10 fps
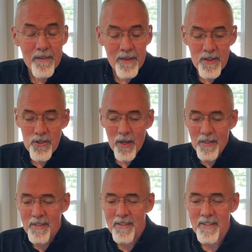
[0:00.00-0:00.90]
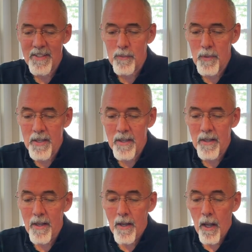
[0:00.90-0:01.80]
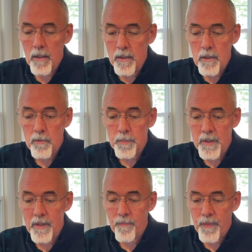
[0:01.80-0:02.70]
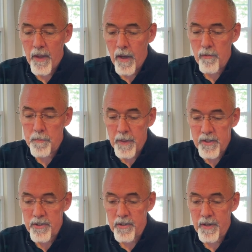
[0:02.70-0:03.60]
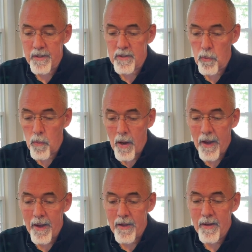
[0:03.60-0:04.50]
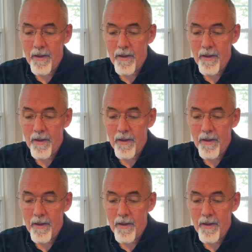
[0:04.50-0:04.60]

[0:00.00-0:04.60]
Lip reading: In John 16, we get a little bit of a picture into why